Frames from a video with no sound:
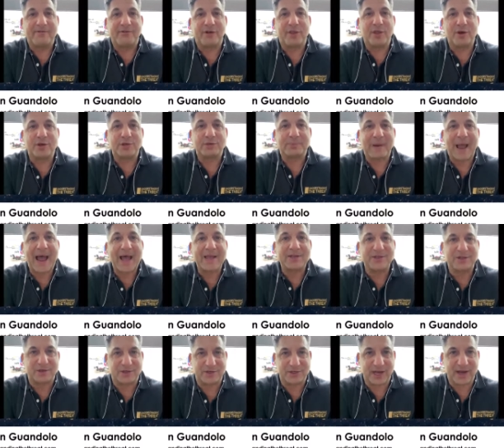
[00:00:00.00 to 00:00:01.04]
And for those
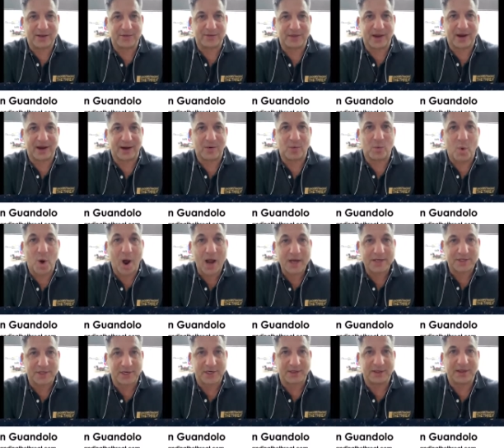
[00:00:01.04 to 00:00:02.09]
pastors out there
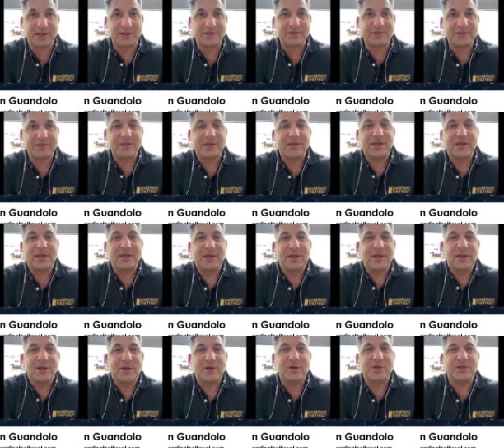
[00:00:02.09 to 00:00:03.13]
watching this
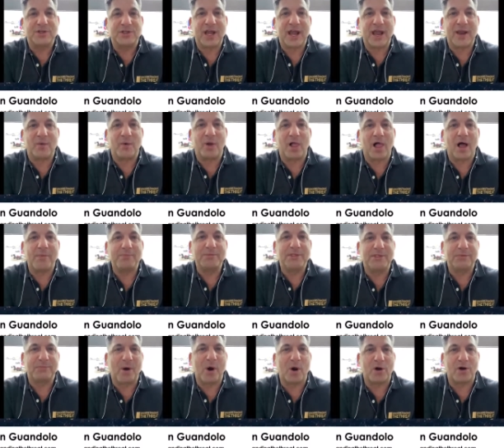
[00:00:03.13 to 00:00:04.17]
who say, well, I'm
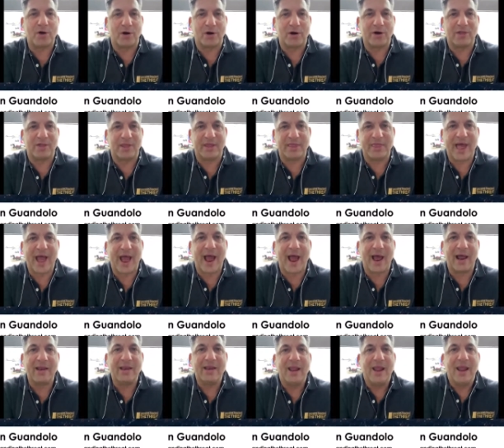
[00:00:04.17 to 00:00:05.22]
smarter than
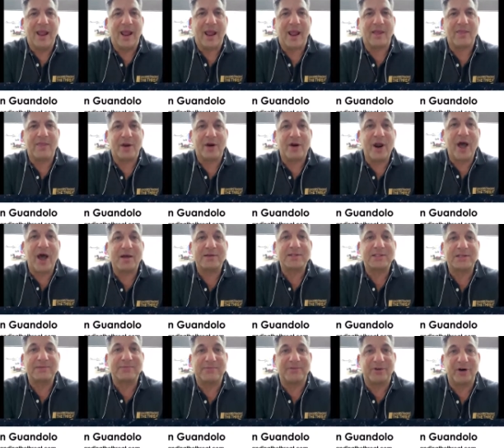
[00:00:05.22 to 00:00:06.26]
that, and they're
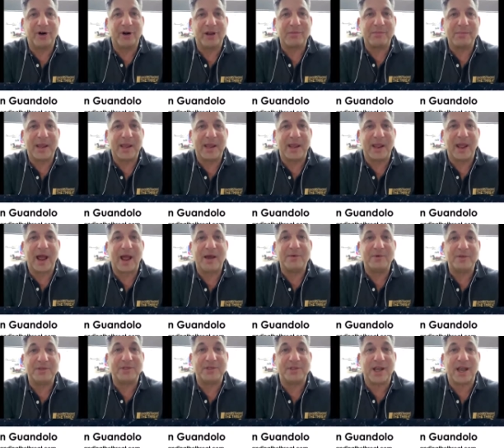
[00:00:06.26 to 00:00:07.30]
not subverting me,
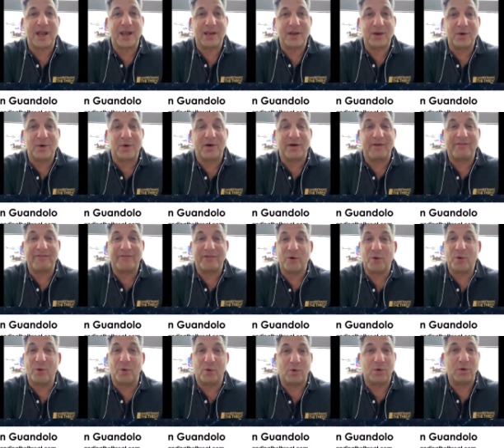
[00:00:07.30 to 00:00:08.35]
I would say you are a
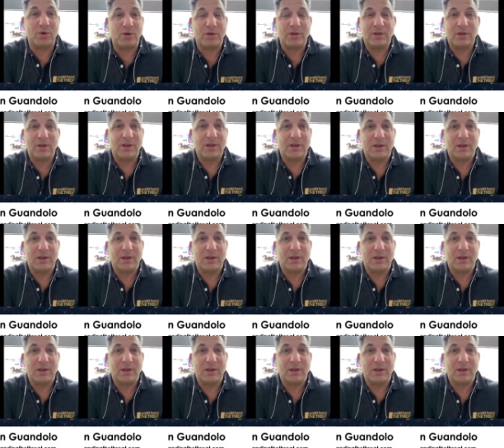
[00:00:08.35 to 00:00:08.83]
fool.